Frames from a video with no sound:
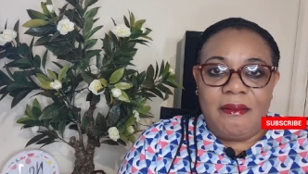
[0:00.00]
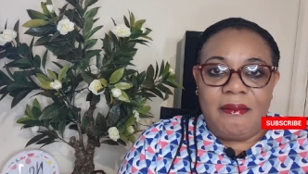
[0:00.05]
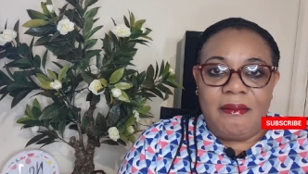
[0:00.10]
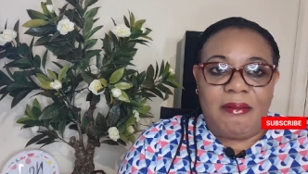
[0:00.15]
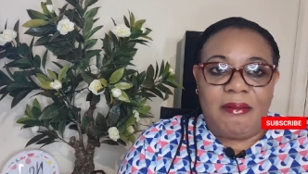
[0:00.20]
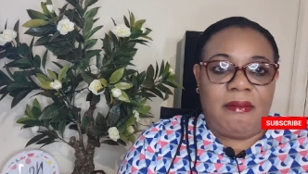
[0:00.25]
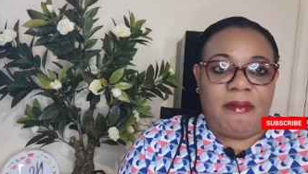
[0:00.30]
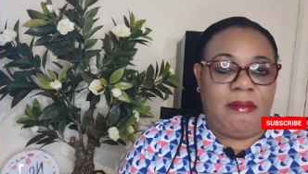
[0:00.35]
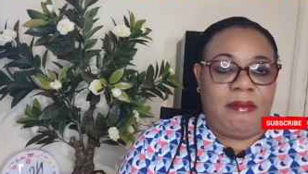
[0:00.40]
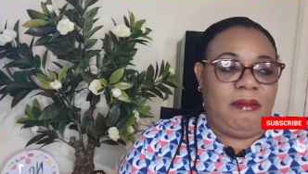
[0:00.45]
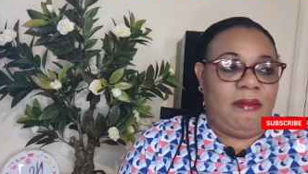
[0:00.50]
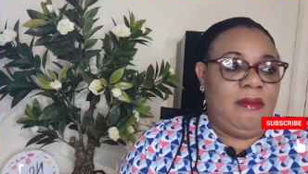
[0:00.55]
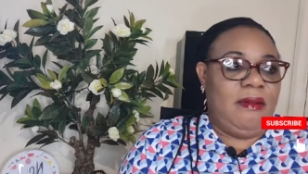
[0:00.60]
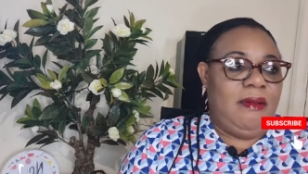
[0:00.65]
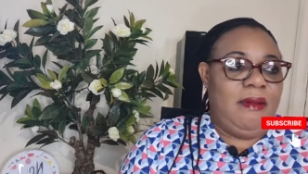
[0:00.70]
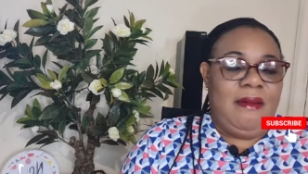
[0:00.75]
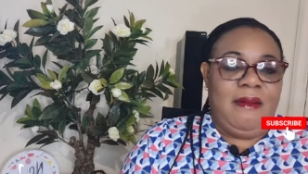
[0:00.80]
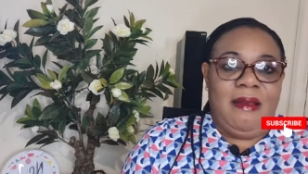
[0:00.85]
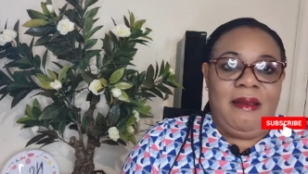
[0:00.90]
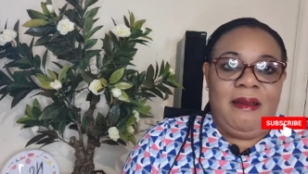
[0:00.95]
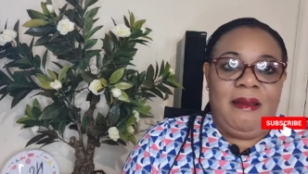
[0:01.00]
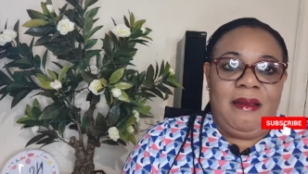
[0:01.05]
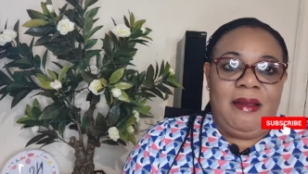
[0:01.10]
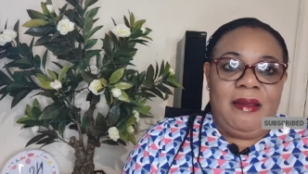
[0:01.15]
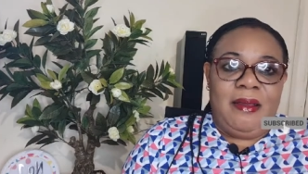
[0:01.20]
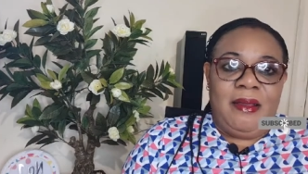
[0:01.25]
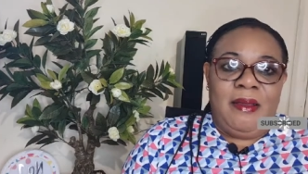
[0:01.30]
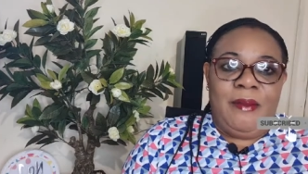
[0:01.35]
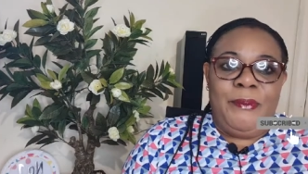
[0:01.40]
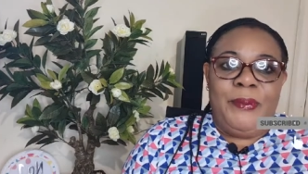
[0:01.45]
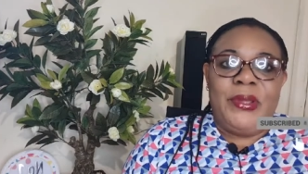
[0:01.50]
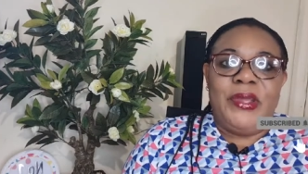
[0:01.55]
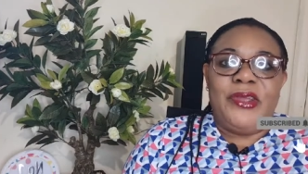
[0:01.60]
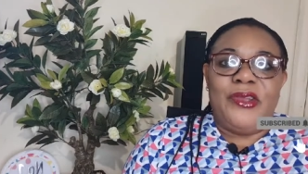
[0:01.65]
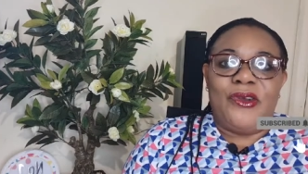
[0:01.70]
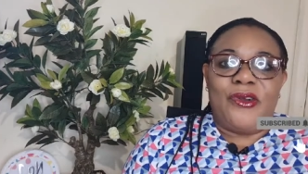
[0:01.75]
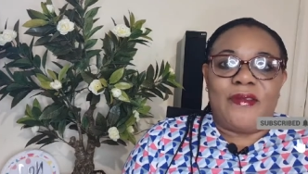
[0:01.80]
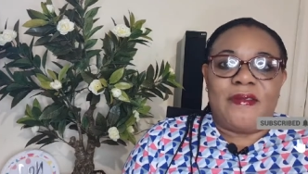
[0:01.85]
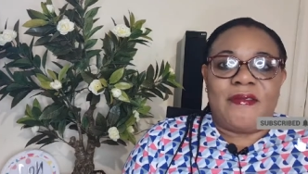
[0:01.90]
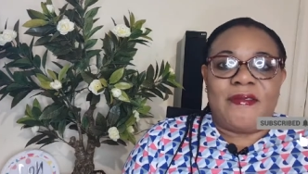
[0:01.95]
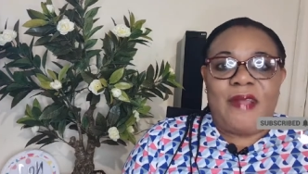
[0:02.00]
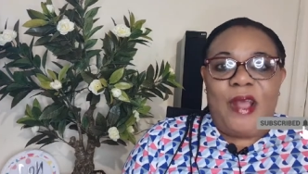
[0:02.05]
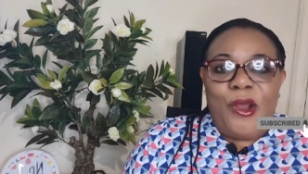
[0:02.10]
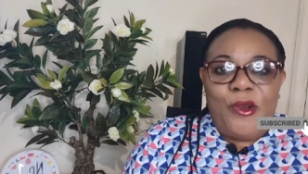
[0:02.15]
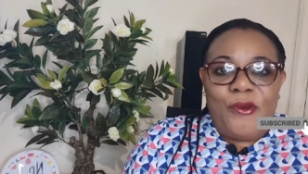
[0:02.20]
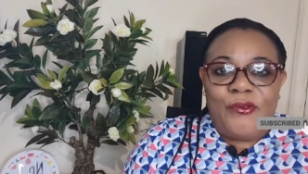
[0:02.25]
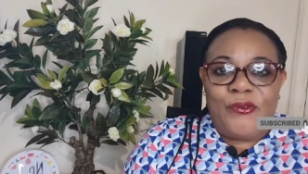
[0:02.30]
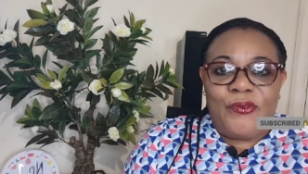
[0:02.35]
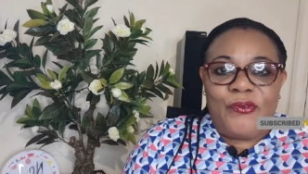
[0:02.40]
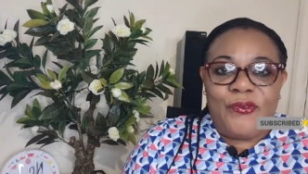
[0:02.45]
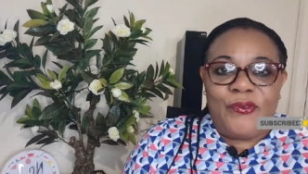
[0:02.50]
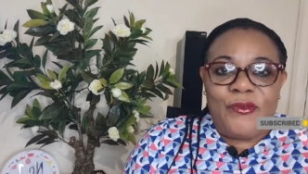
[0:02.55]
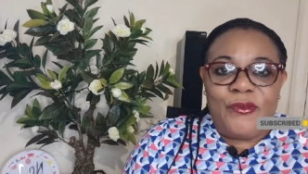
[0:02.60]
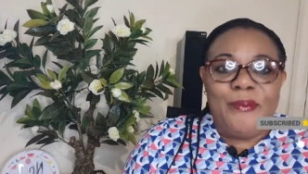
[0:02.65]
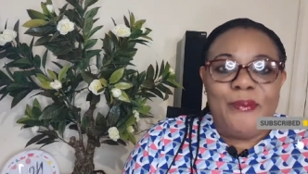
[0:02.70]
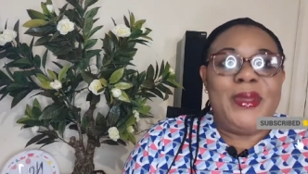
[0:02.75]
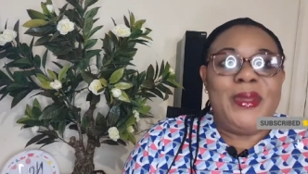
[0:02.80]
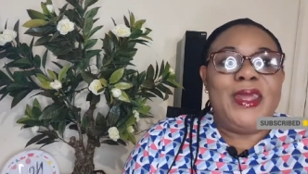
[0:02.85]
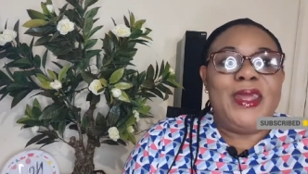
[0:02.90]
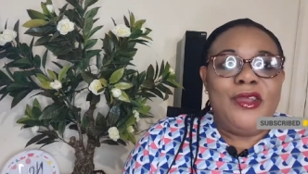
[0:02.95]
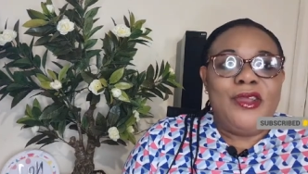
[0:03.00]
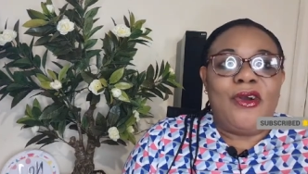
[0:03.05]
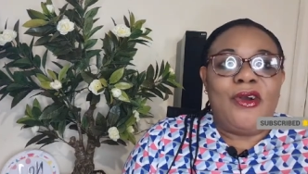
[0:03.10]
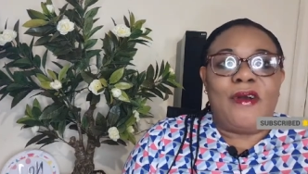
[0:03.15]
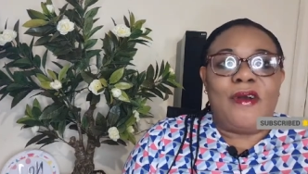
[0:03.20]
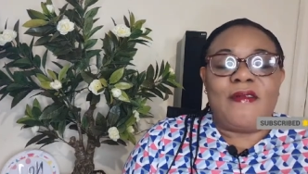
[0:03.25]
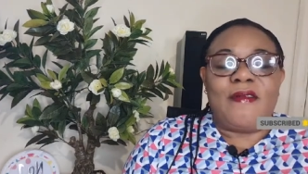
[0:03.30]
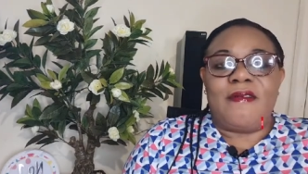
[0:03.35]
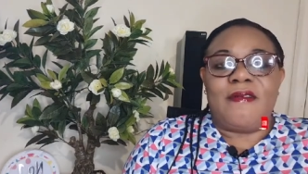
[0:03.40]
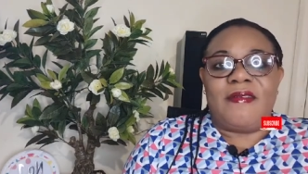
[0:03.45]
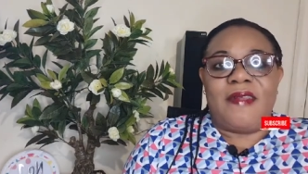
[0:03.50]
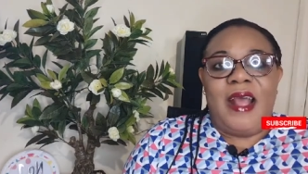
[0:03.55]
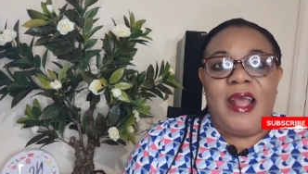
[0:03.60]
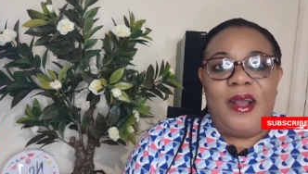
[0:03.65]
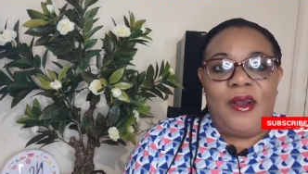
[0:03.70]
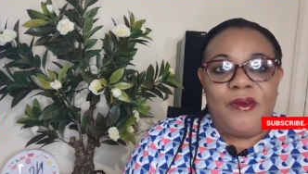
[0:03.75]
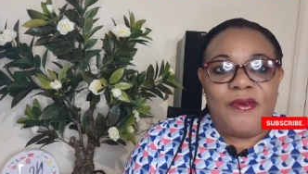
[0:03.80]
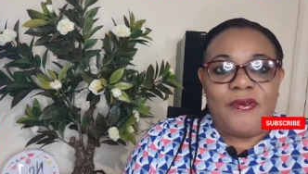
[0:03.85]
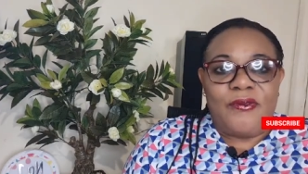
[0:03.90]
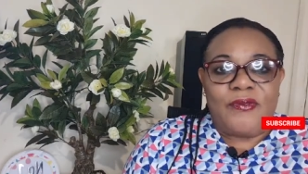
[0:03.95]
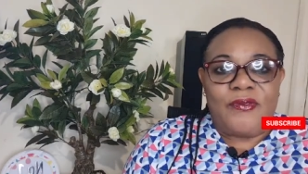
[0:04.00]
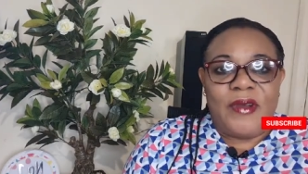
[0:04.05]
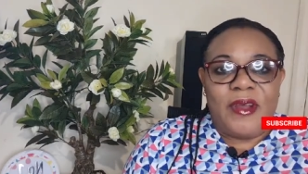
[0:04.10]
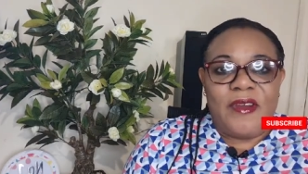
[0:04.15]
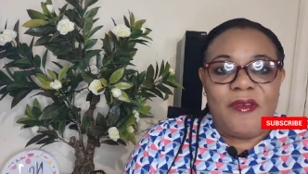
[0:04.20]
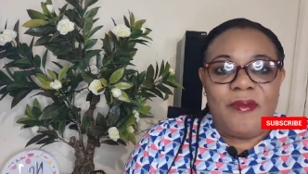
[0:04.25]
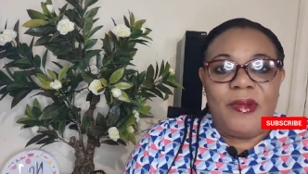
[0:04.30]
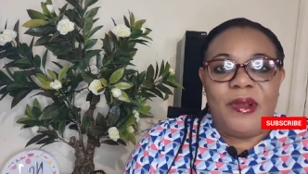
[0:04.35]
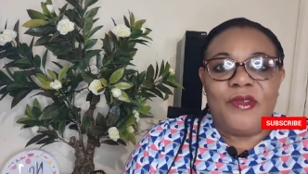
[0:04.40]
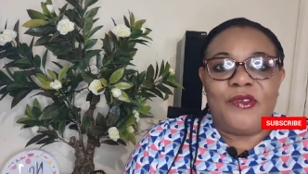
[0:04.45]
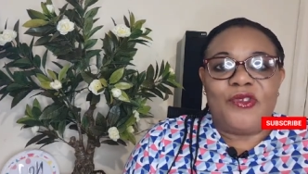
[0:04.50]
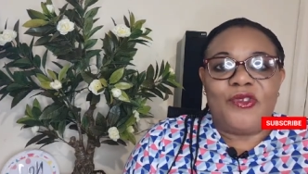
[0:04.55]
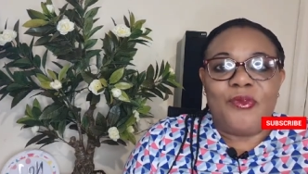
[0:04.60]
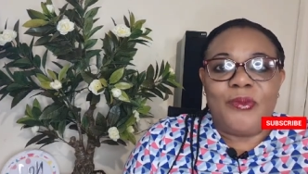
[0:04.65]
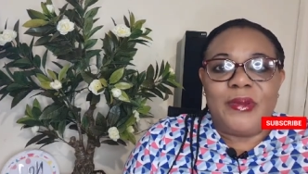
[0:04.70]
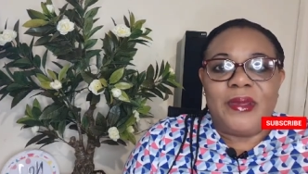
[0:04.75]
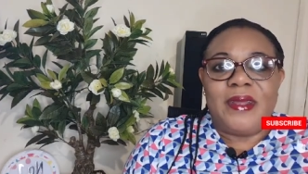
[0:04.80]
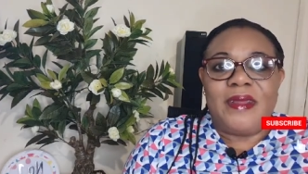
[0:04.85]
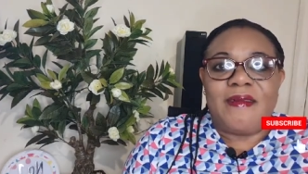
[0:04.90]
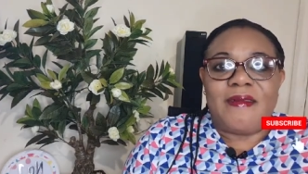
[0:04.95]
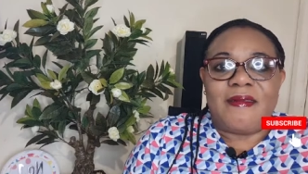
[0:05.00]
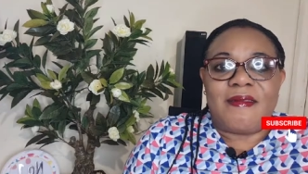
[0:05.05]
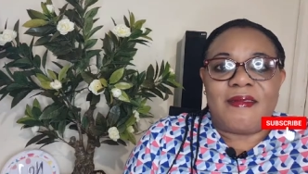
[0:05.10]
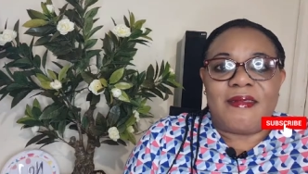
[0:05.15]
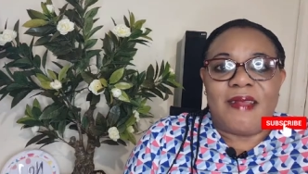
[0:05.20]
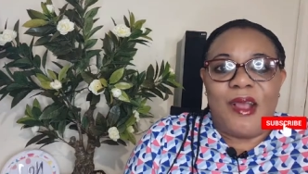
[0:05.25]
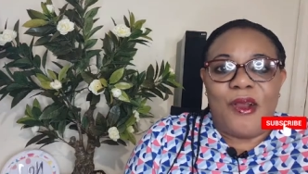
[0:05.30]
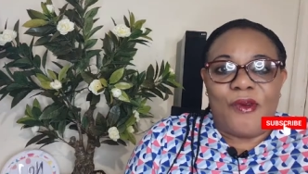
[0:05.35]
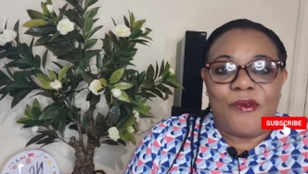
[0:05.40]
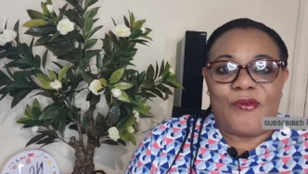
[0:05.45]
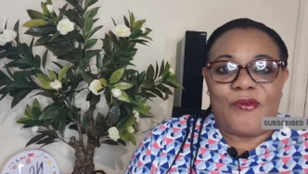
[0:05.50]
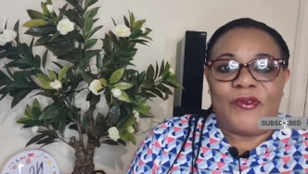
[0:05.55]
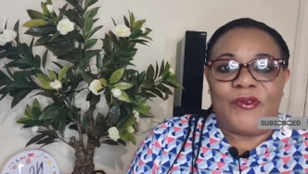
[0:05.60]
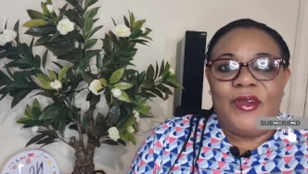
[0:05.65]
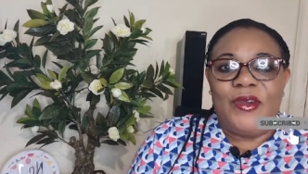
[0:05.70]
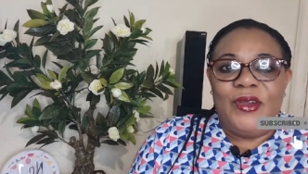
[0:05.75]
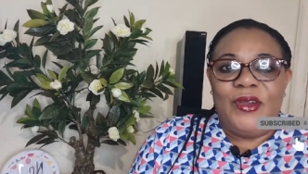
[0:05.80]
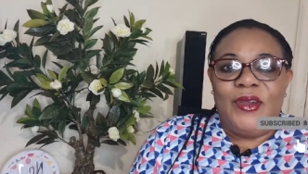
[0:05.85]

Huh. Be yourself. Be yourself. Everybody should be himself.